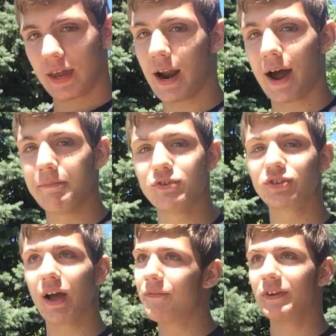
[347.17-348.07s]
And I'm
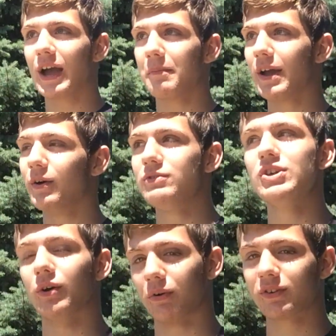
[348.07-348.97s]
just laughing at my own
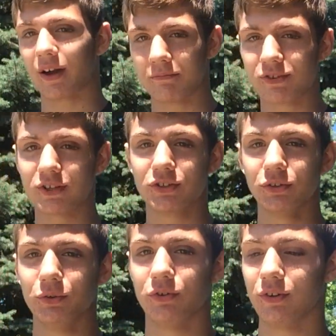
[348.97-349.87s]
jokes. I'm such a
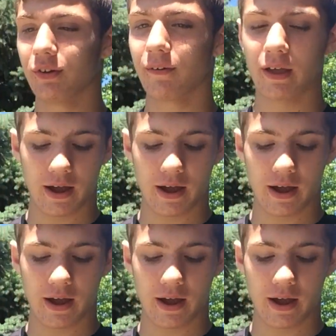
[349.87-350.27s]
loser, you know?